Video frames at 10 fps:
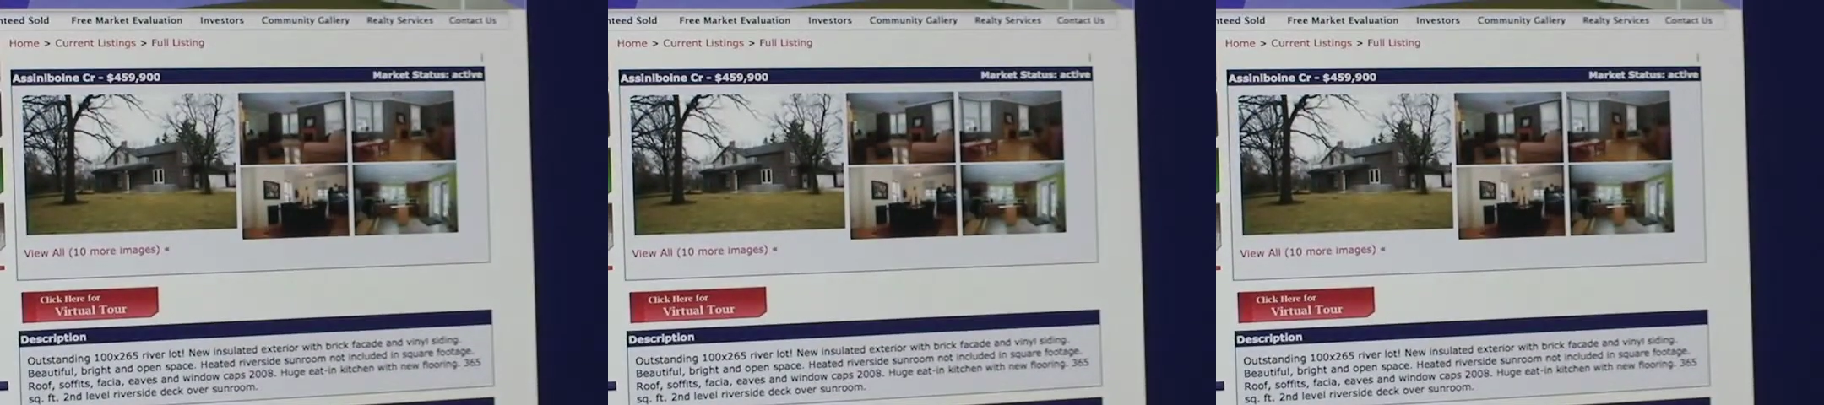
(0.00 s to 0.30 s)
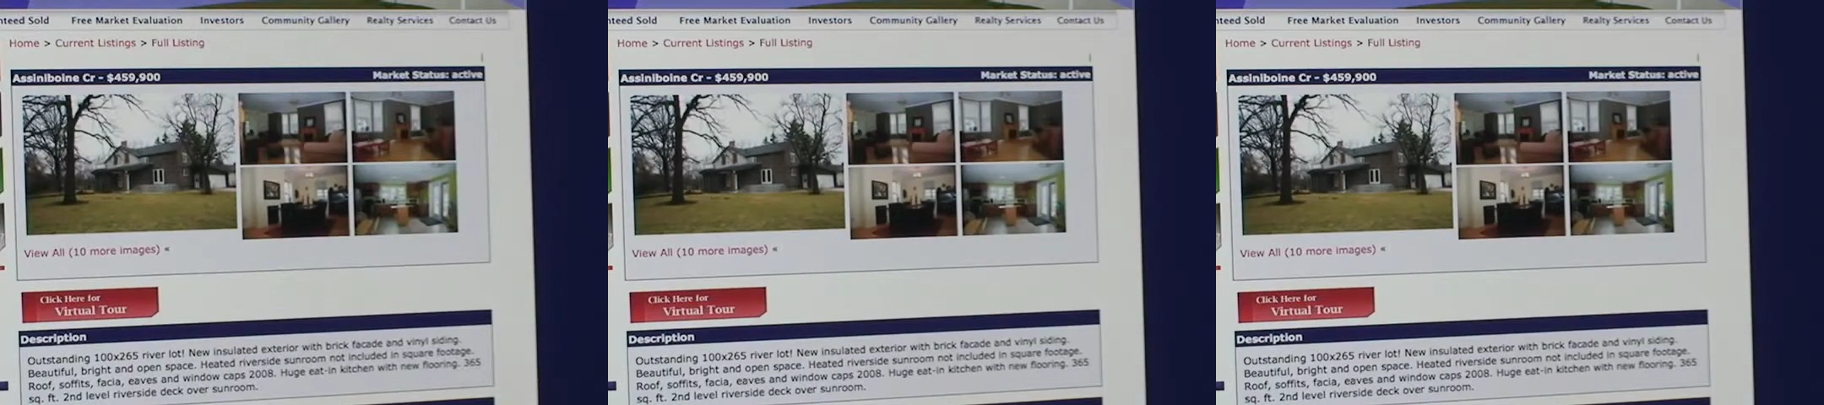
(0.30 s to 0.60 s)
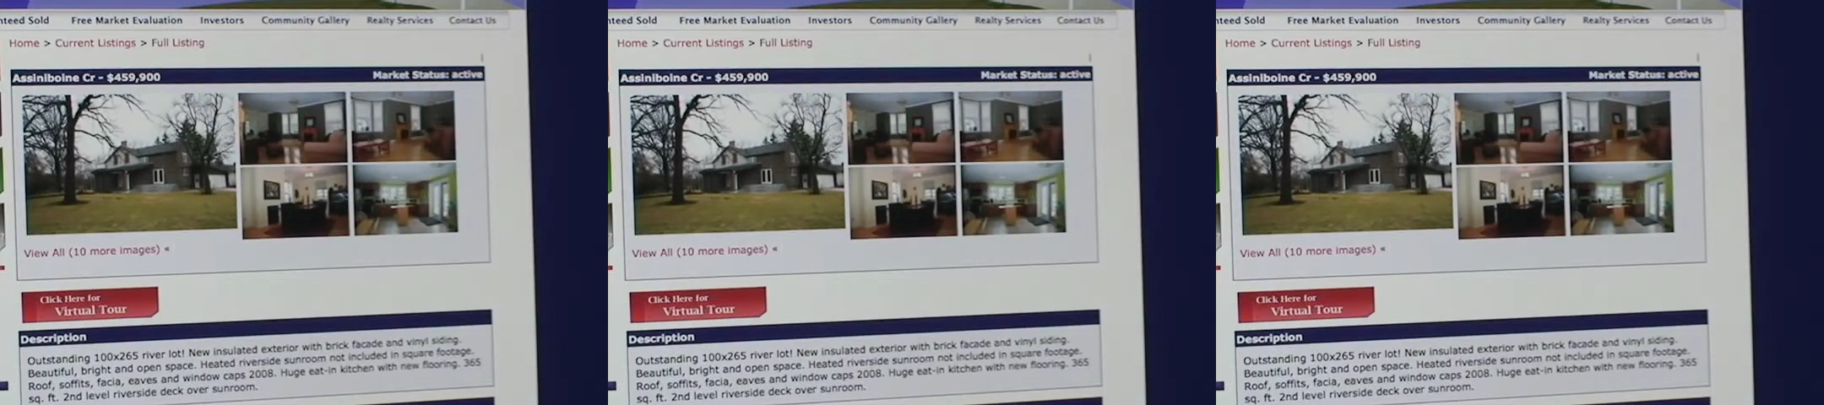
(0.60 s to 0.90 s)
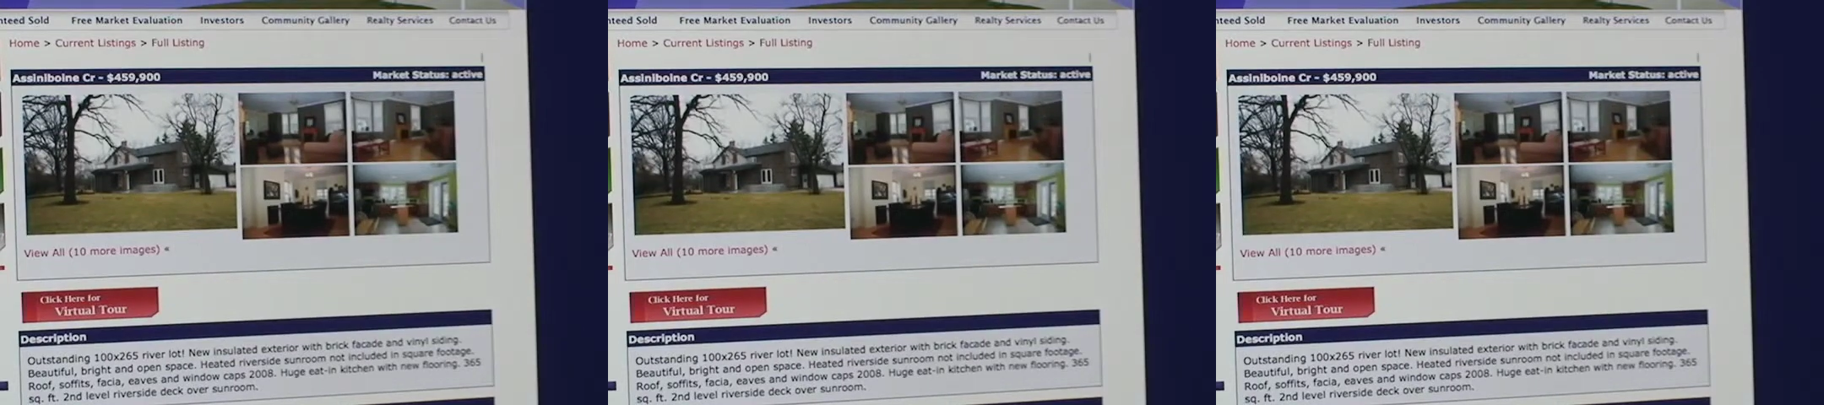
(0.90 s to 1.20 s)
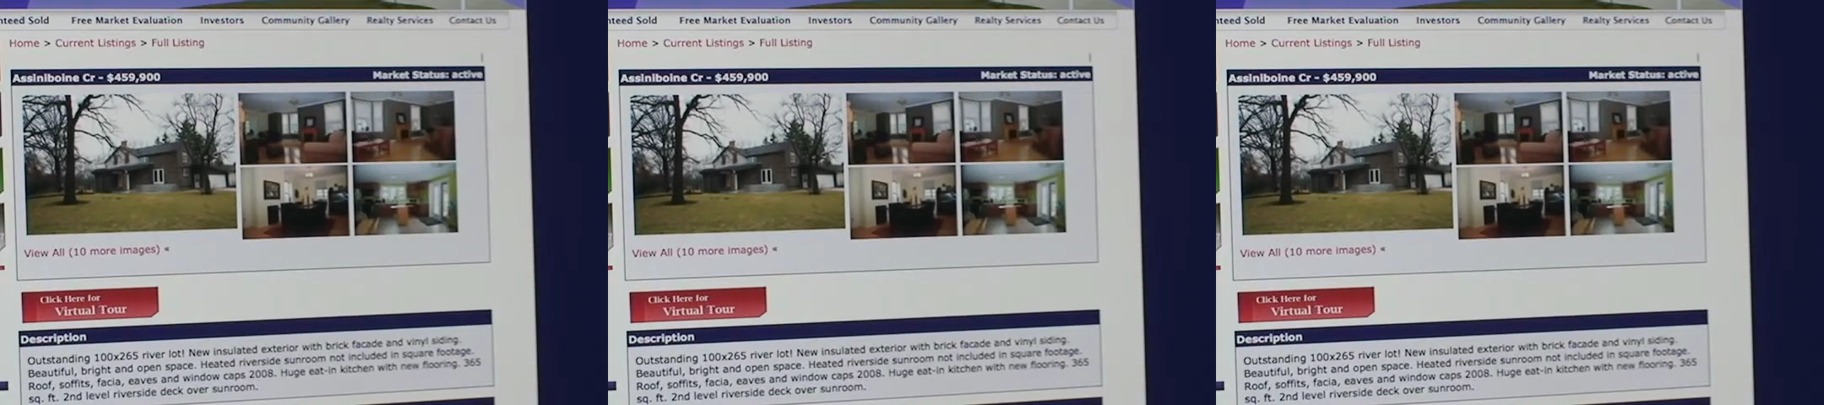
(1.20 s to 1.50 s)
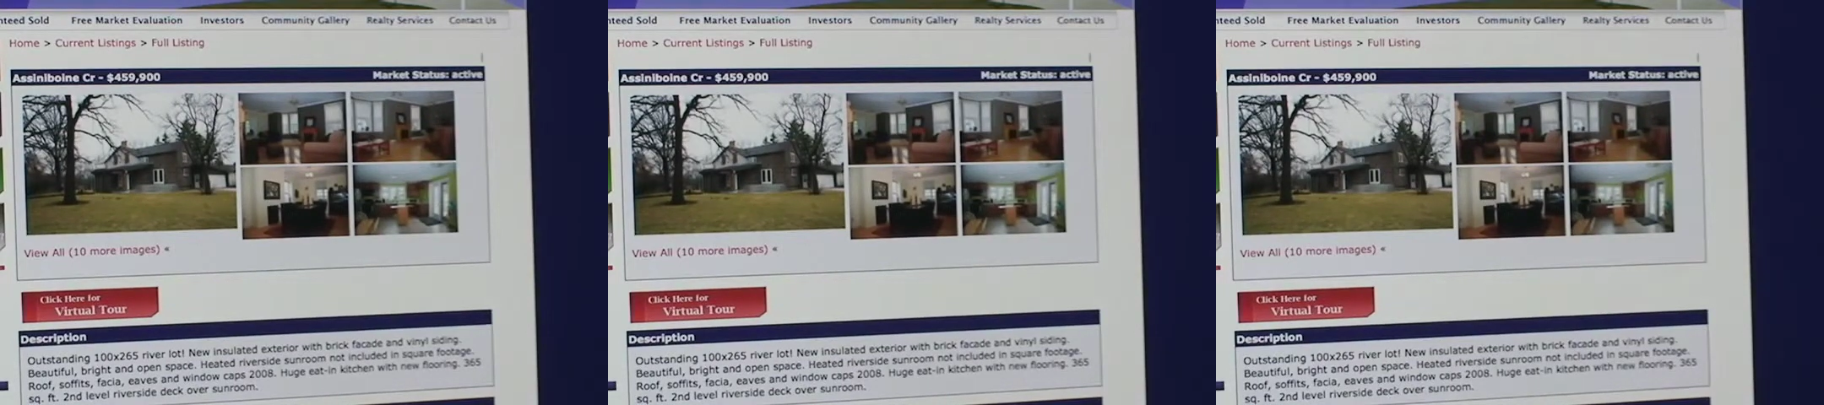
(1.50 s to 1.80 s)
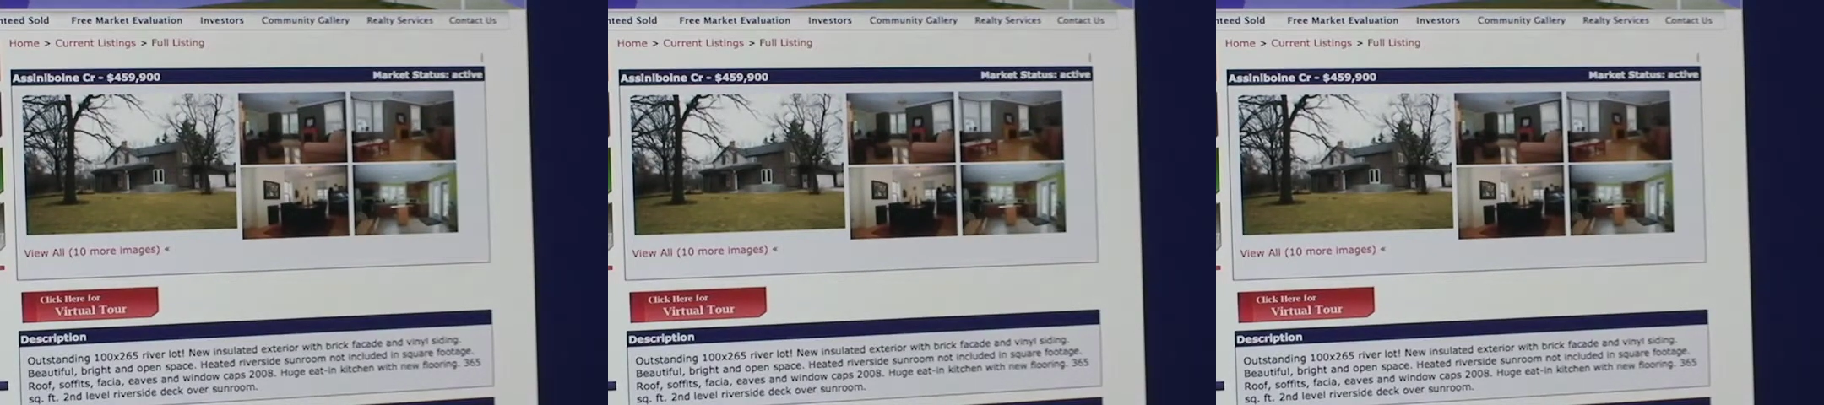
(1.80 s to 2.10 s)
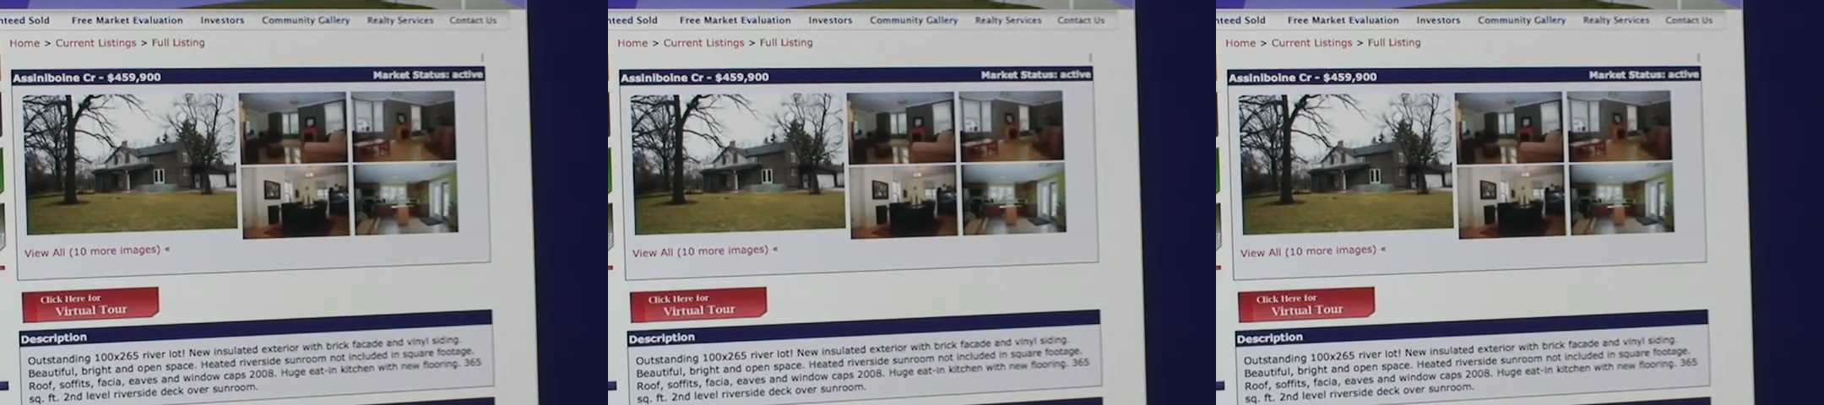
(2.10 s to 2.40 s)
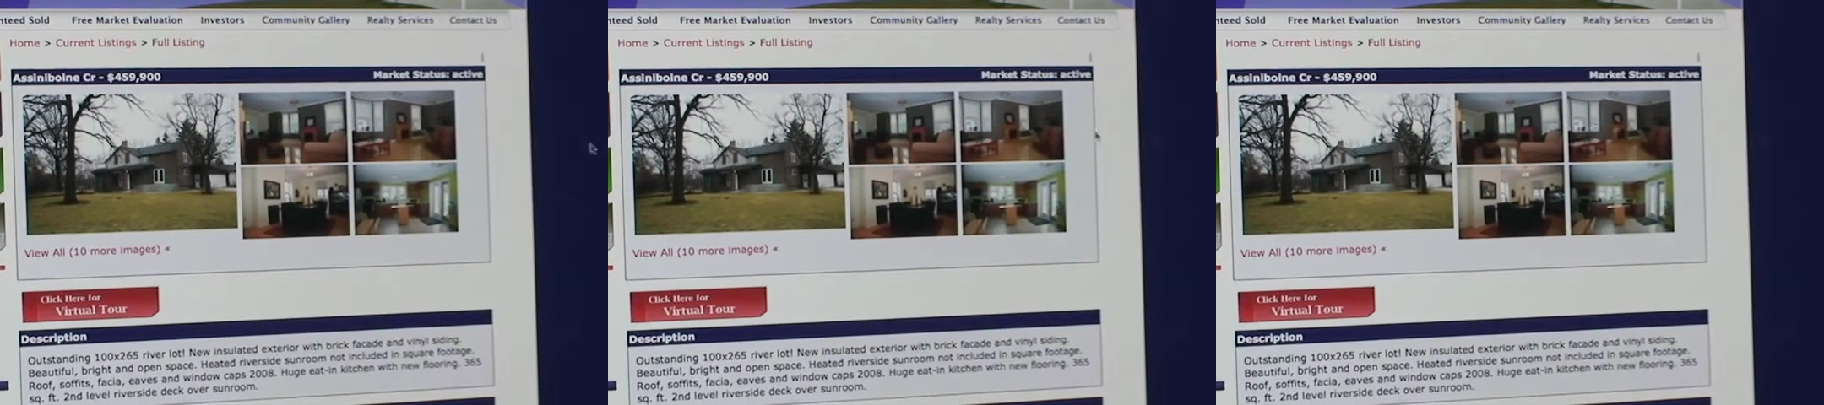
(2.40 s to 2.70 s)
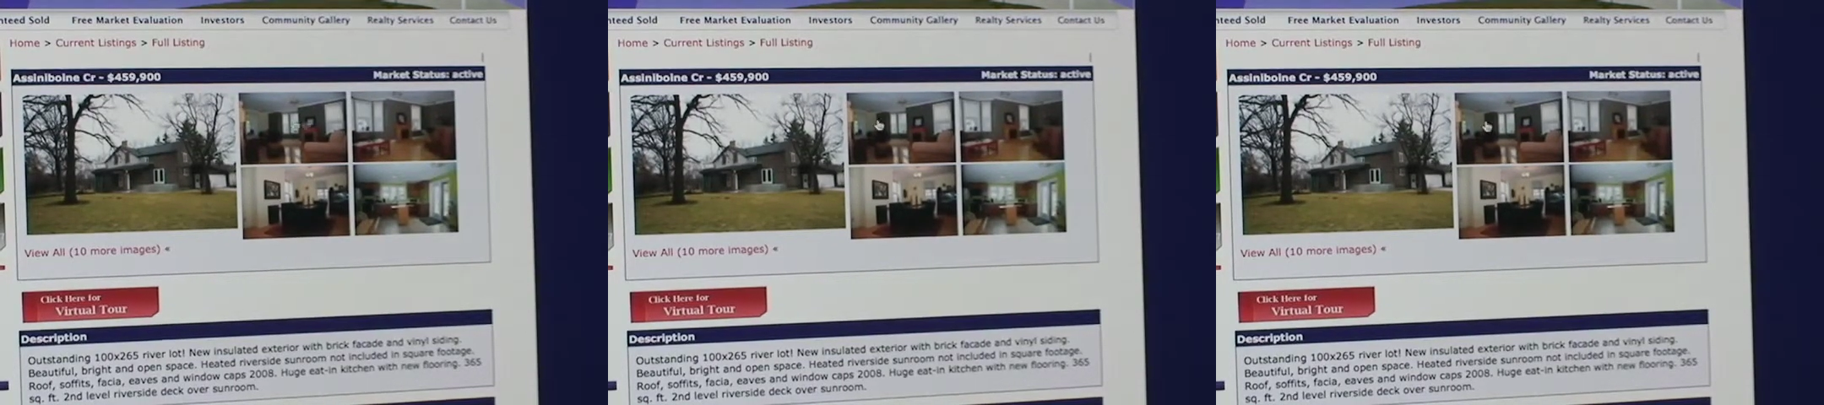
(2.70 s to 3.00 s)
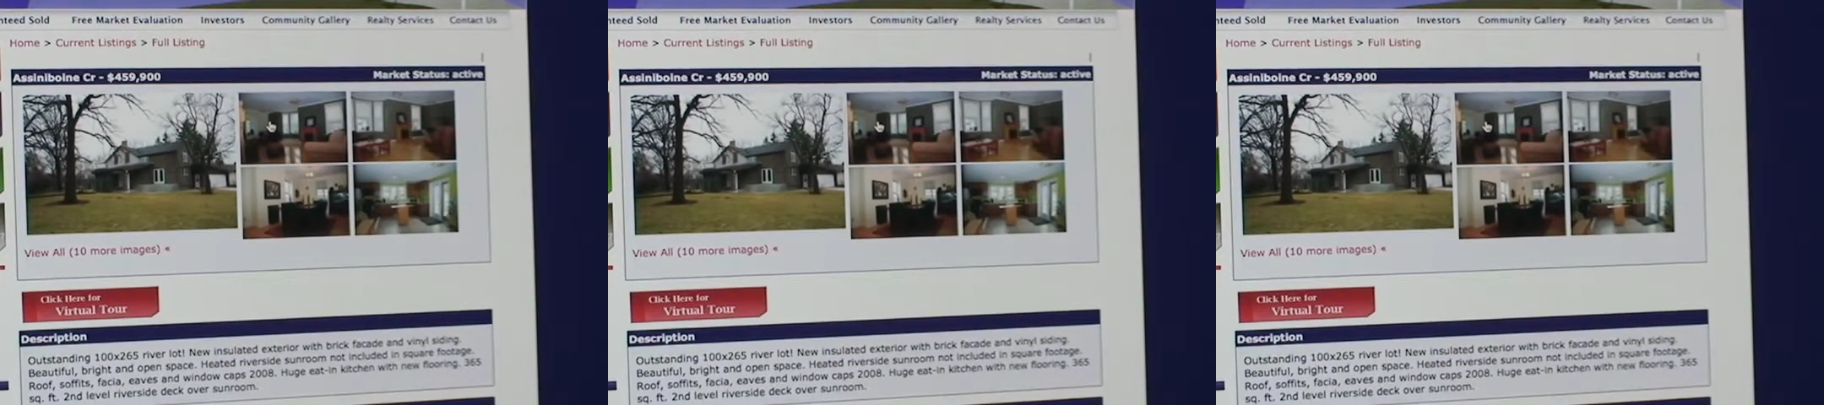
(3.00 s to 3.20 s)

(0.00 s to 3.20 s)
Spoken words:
(no speaker visible)